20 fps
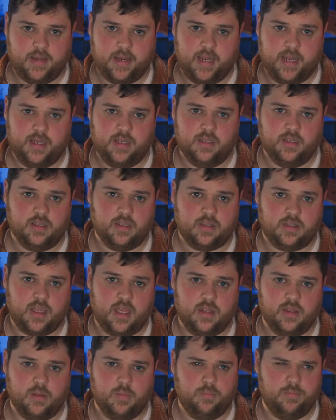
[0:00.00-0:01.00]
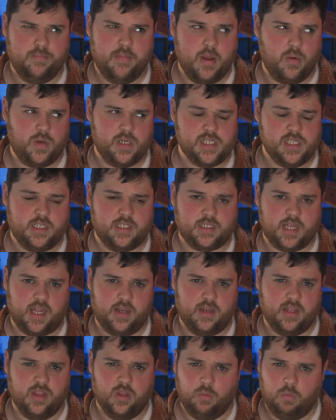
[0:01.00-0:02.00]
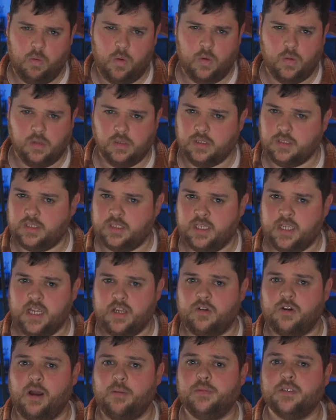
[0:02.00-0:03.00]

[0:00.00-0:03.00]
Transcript: man in the mirrors and in the walls. He